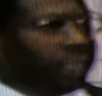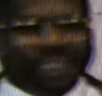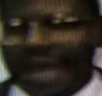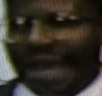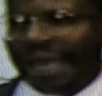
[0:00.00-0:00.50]

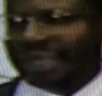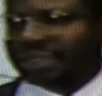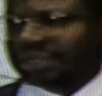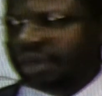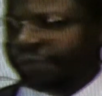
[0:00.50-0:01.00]

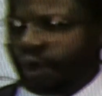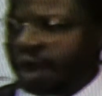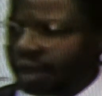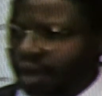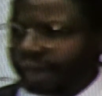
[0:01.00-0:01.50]
sides,
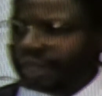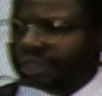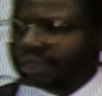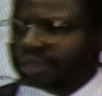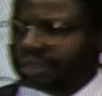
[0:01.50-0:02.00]
4 corners.
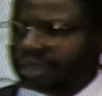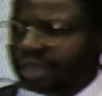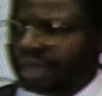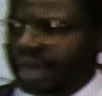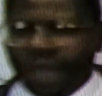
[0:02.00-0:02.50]

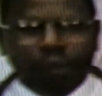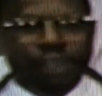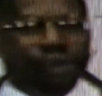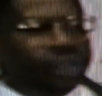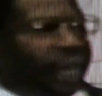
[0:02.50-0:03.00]
And when
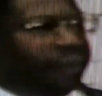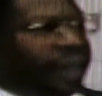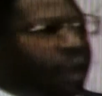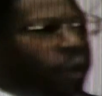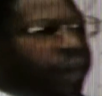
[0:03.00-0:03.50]
you get
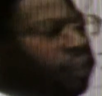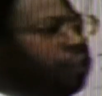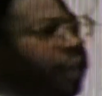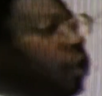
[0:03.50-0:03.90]
there, what do?